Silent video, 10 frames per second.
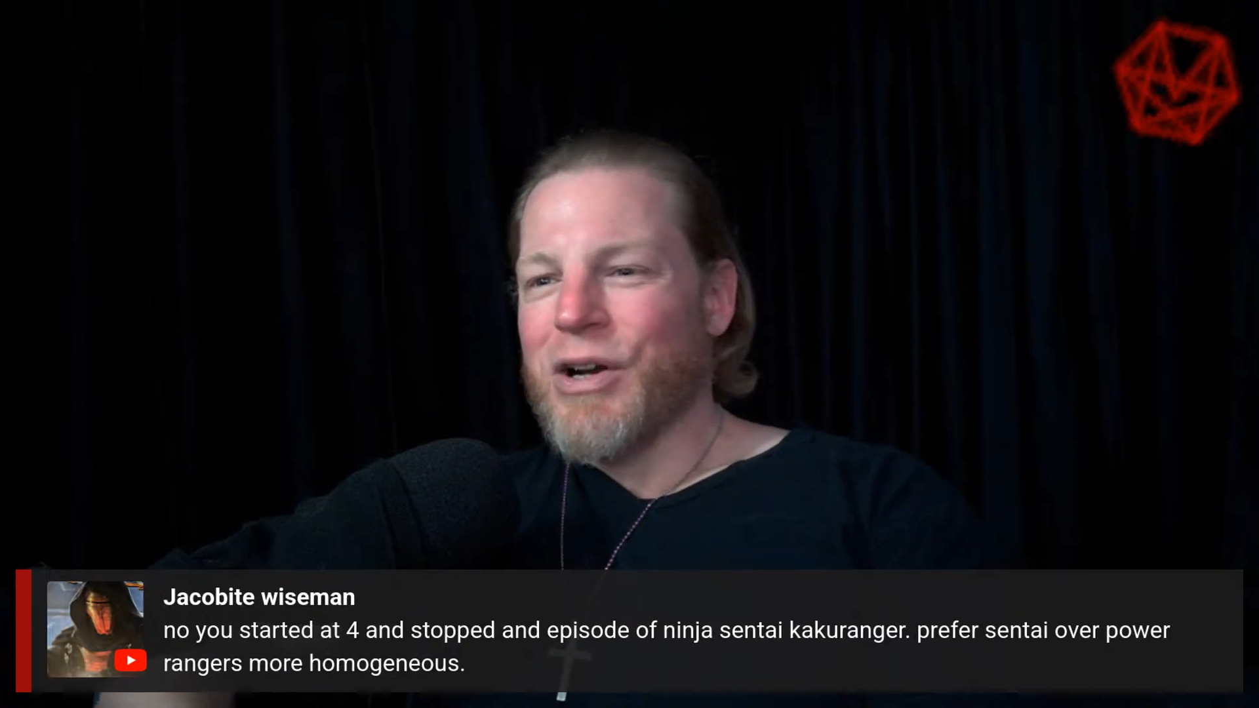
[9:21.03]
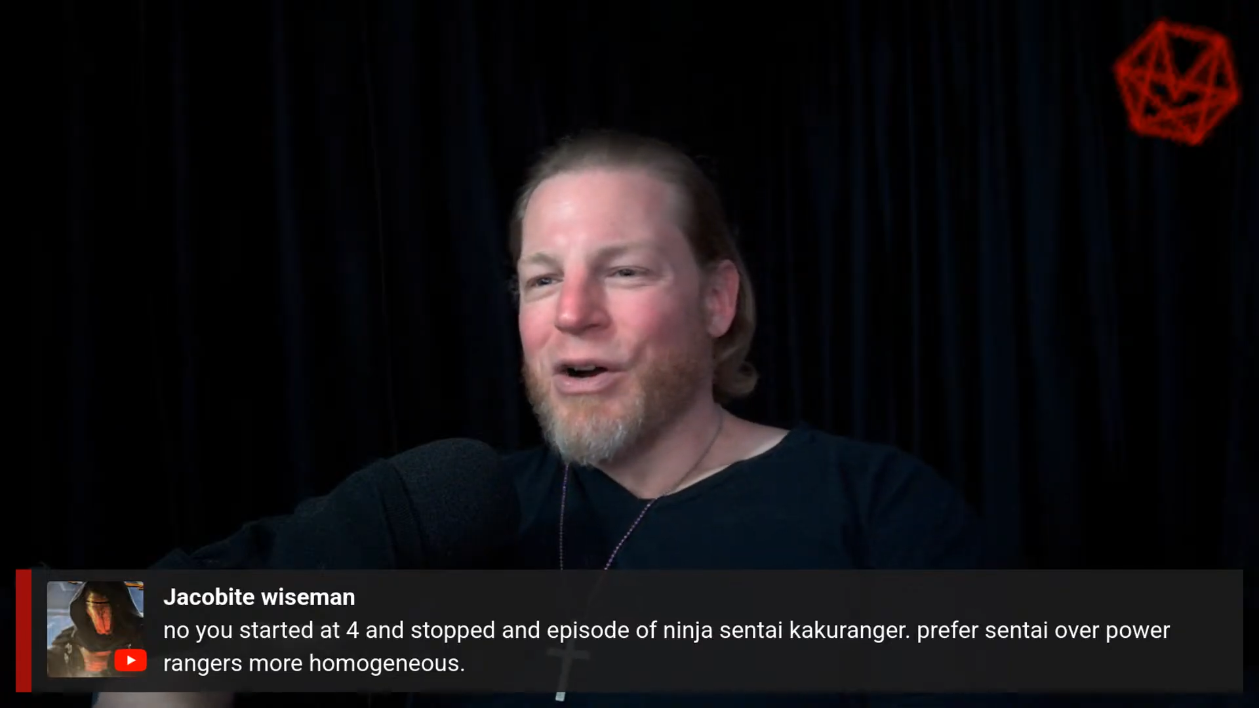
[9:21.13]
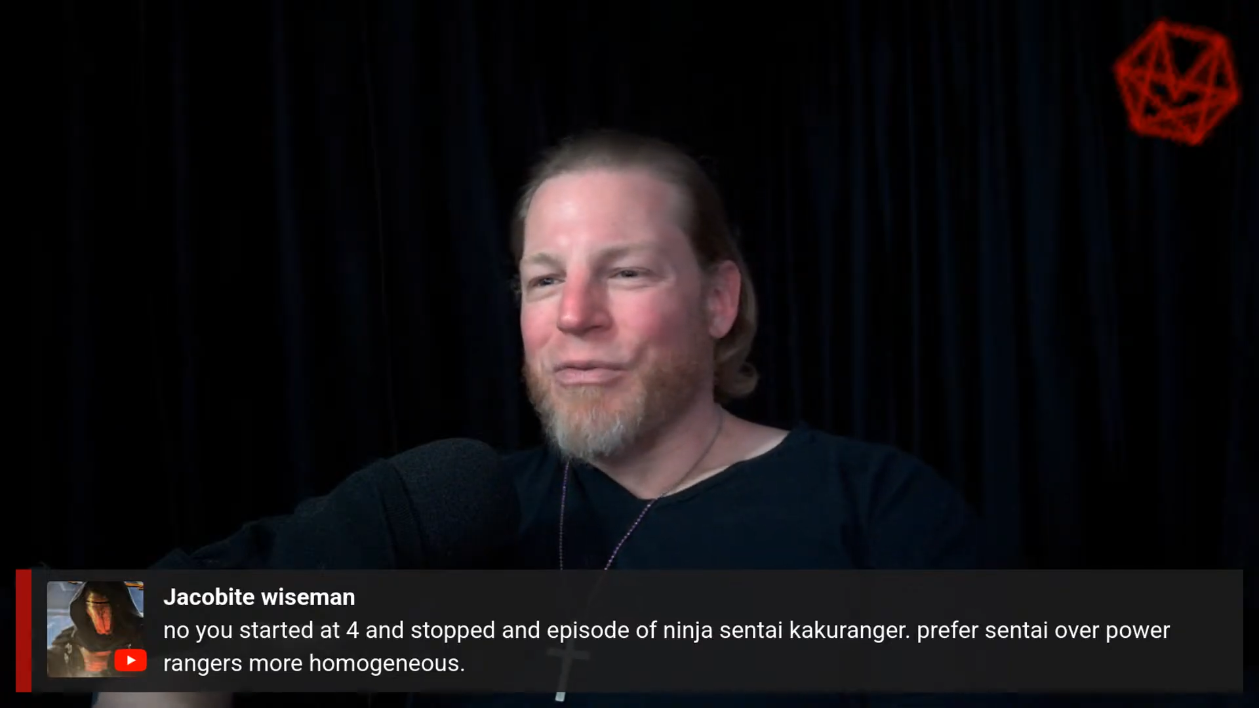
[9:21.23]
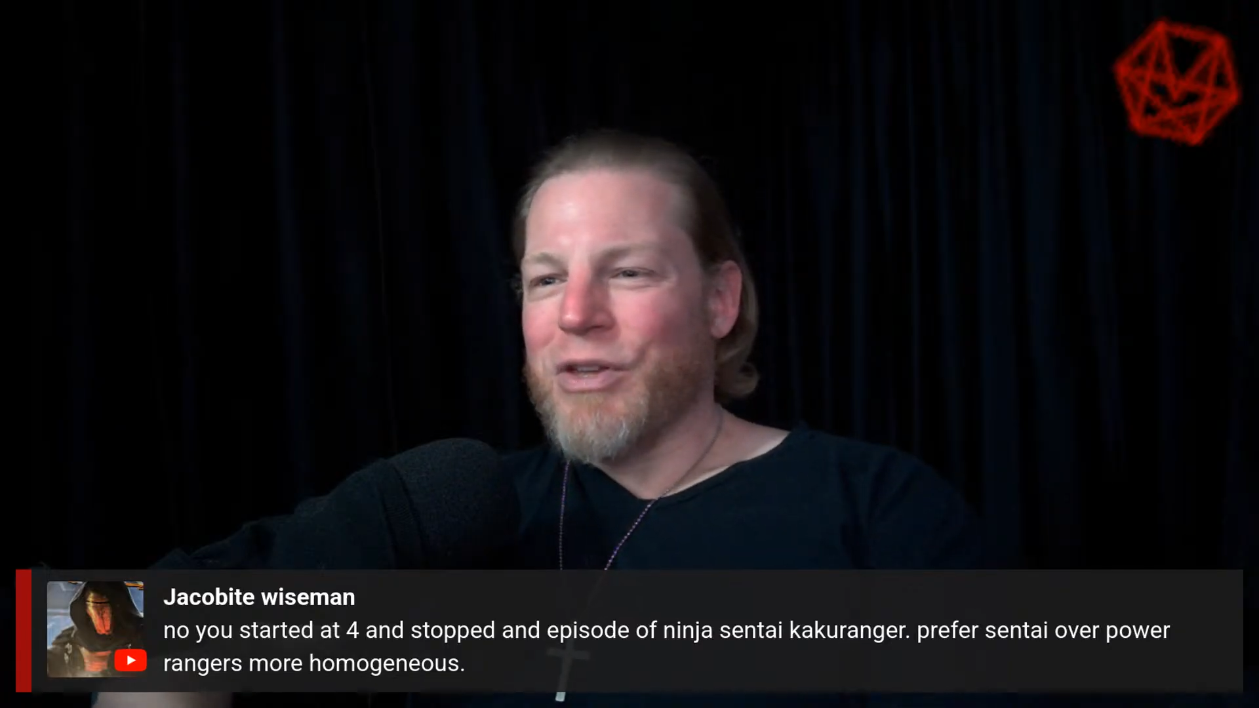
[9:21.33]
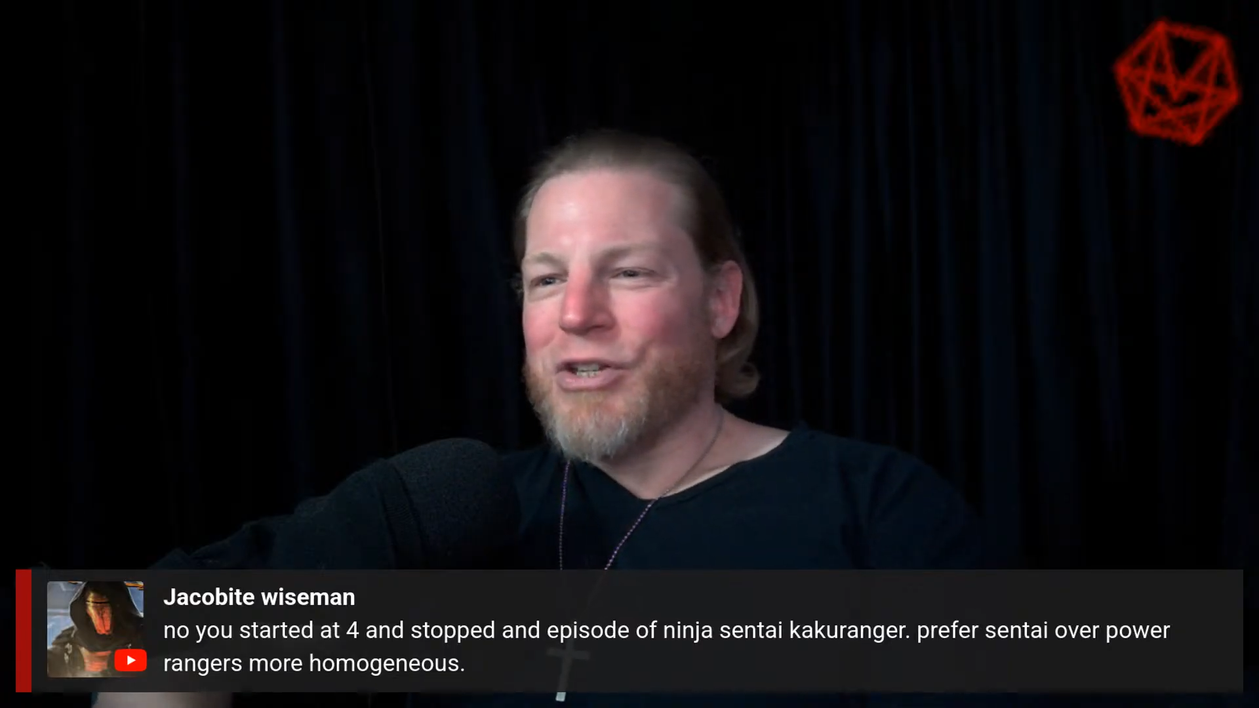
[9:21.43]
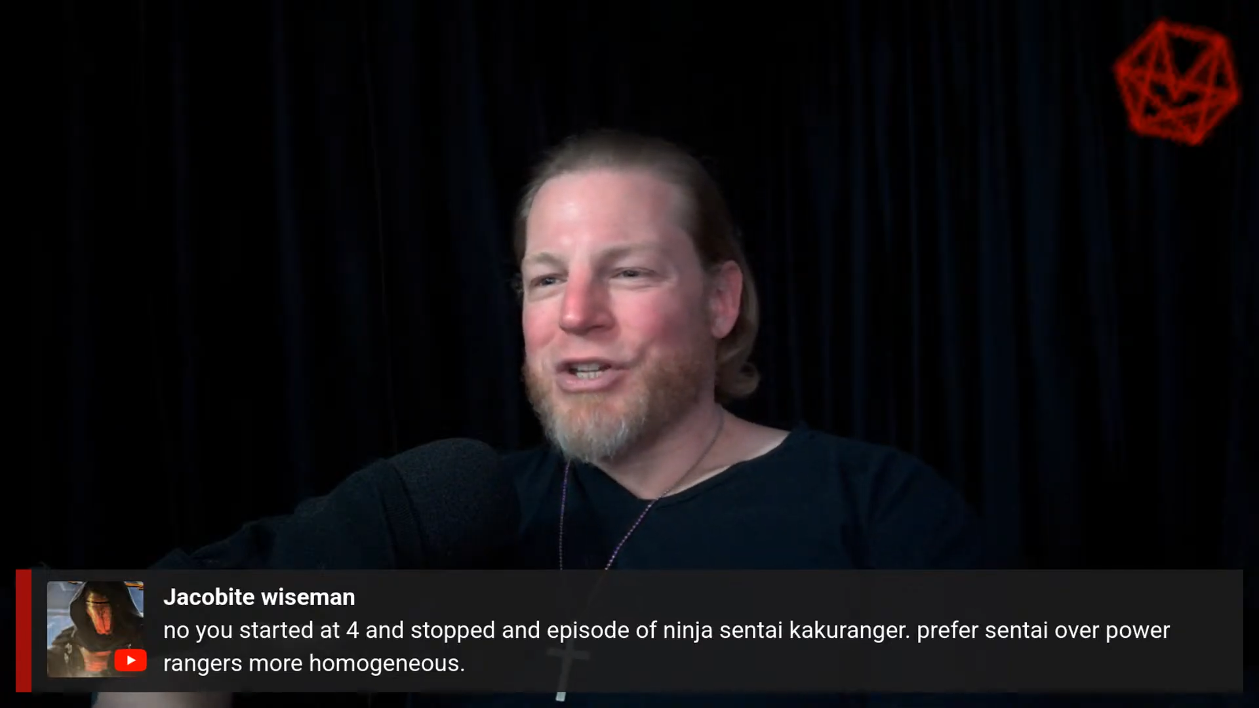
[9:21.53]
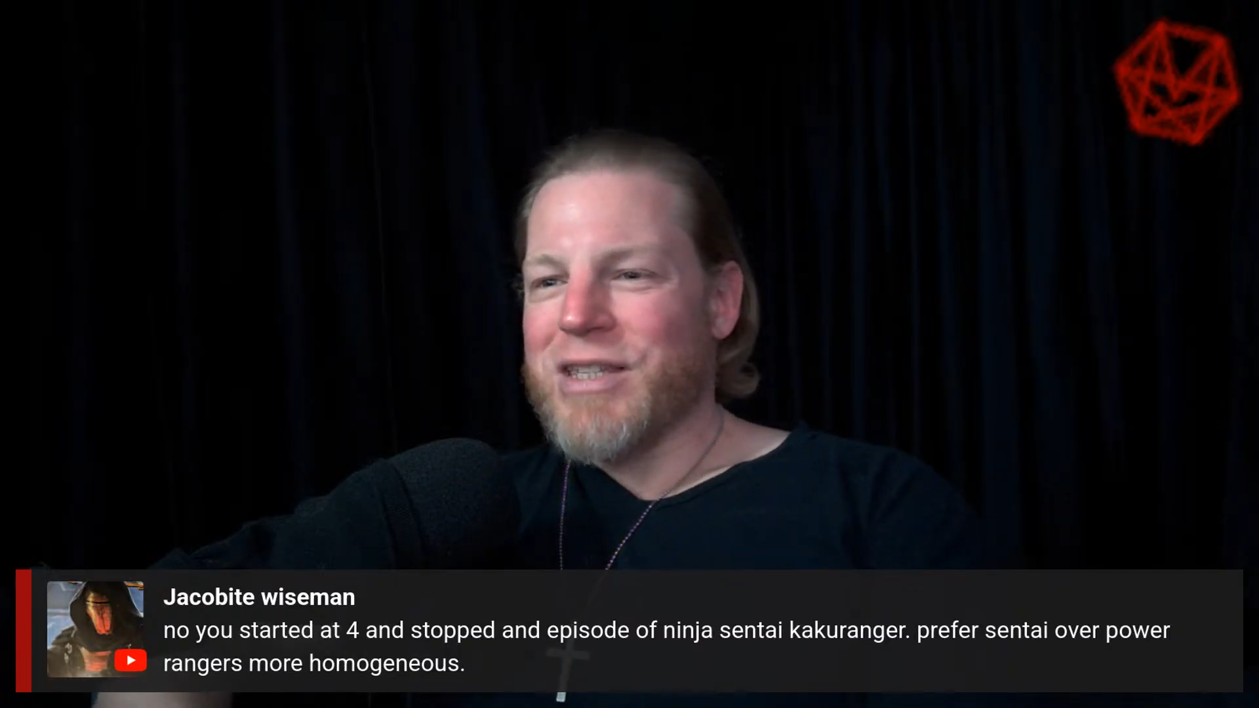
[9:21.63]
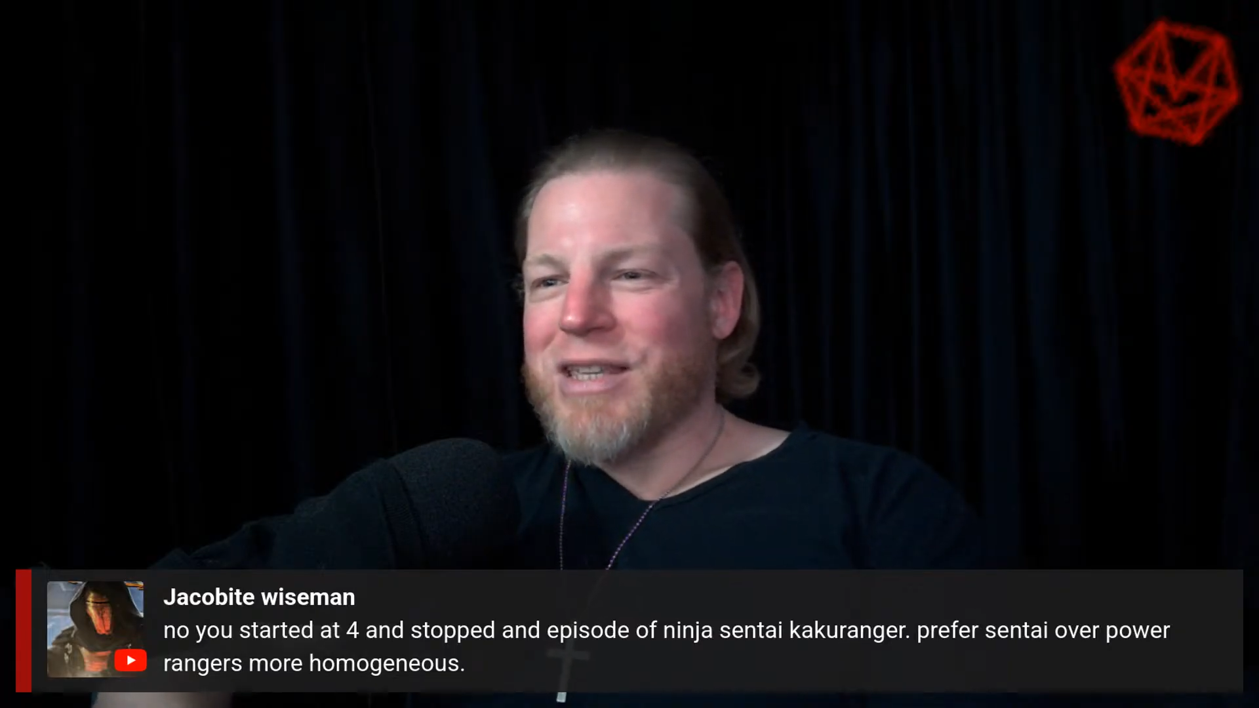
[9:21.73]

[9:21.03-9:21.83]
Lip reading: of Ninja